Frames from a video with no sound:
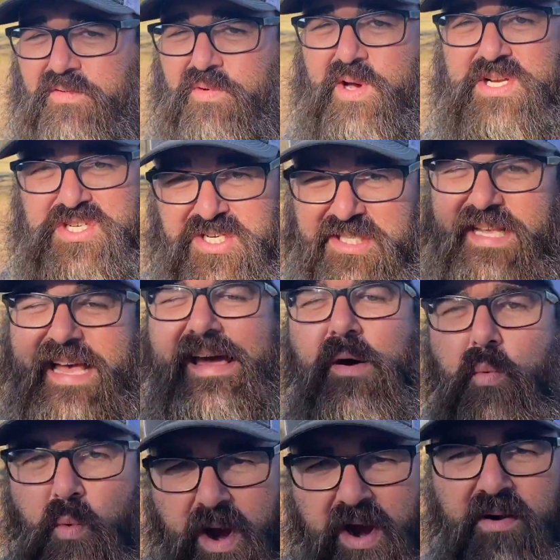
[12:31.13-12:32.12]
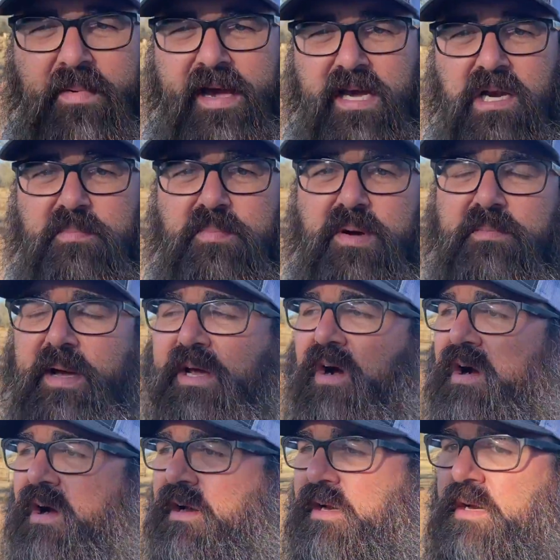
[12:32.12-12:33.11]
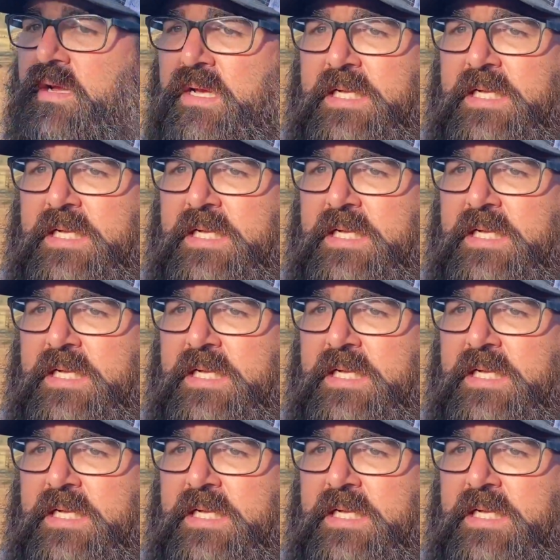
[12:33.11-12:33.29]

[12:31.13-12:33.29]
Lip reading: questions like, where am I going to put my garden?